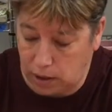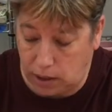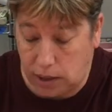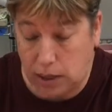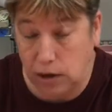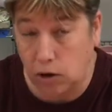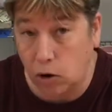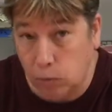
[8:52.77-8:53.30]

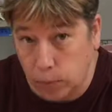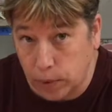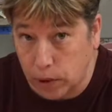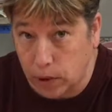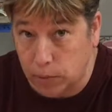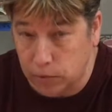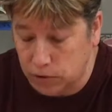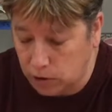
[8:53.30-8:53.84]
I hope it
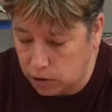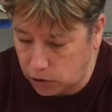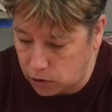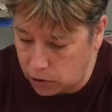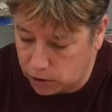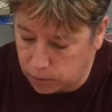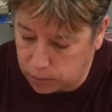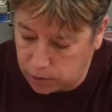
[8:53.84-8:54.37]
comes out
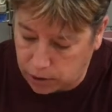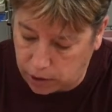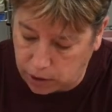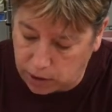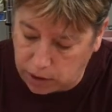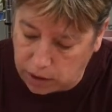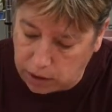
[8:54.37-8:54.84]
ombre,